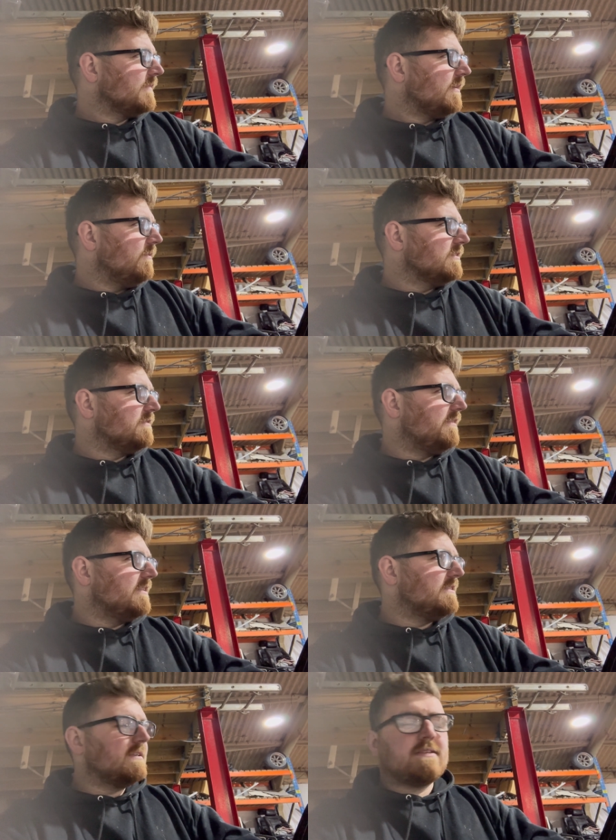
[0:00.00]
Once the
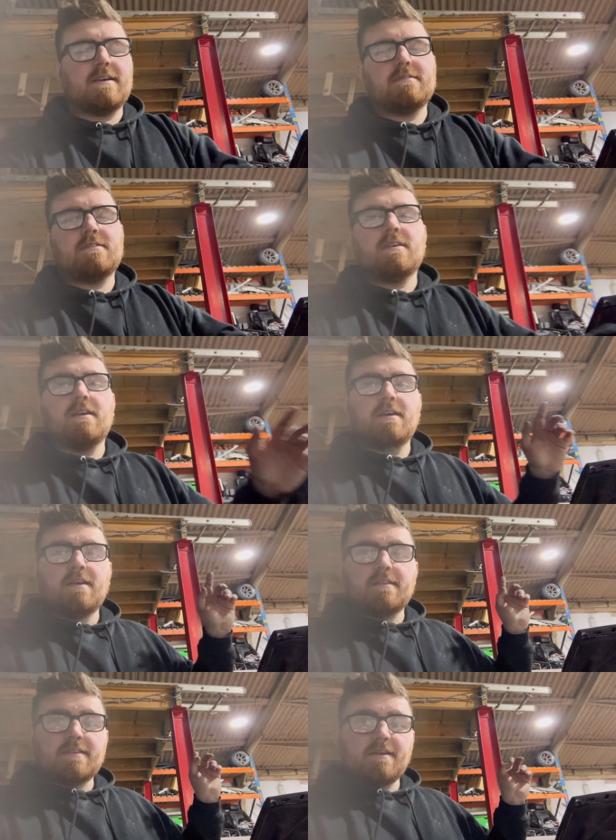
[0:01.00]
36 sells,
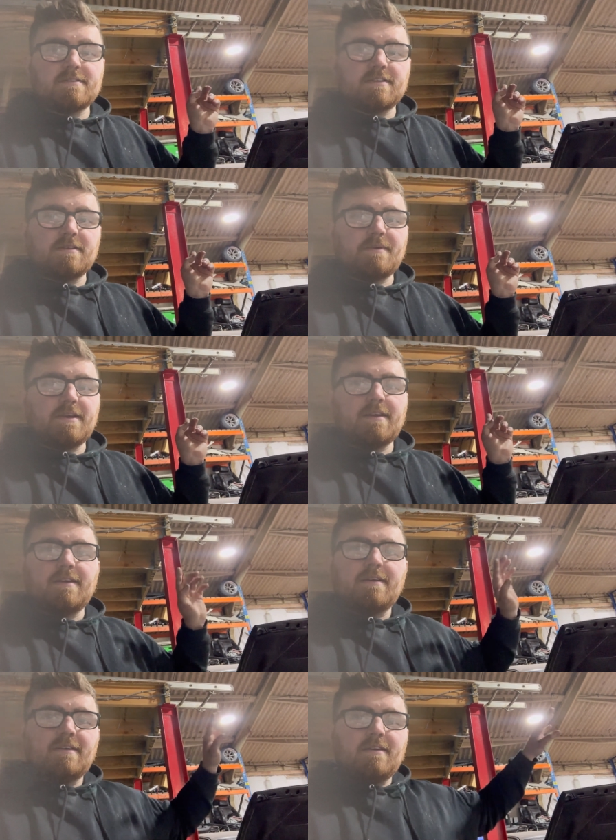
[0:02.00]
there's going to be
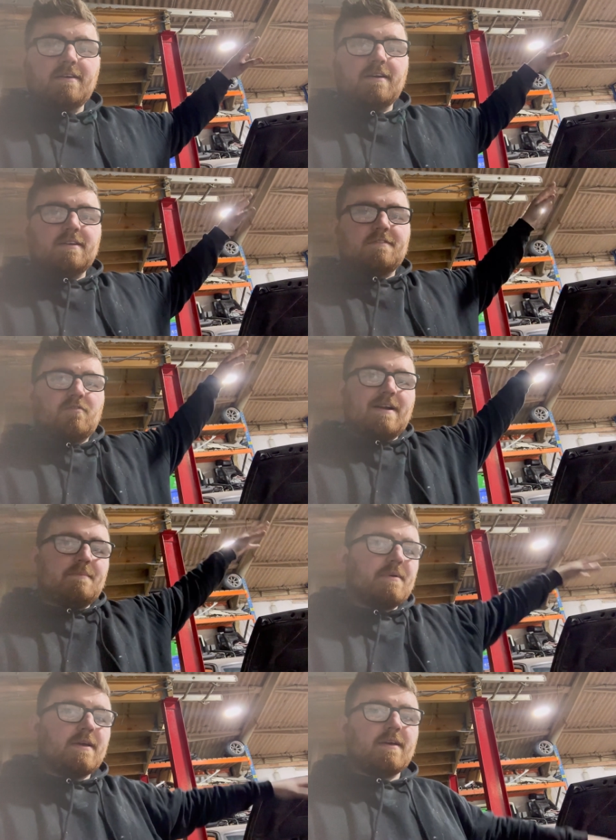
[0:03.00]
another
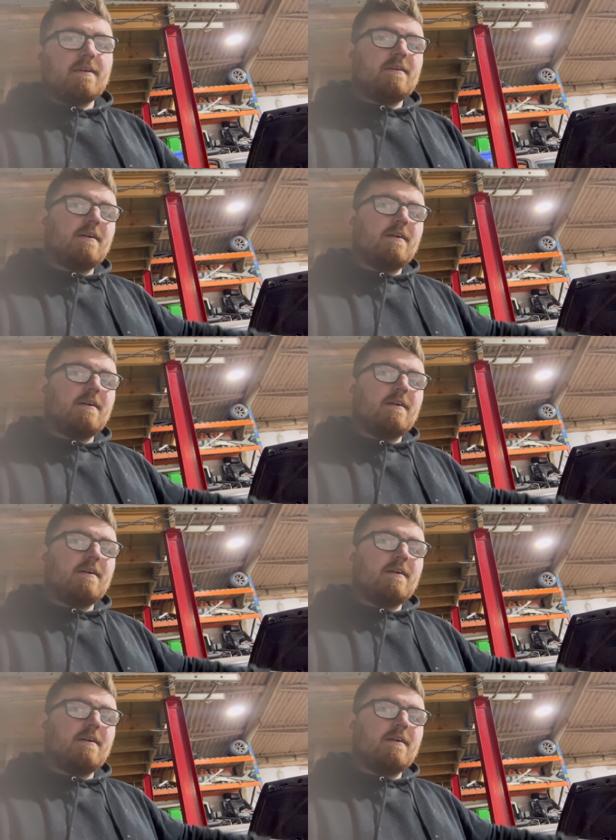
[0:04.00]
ramp here.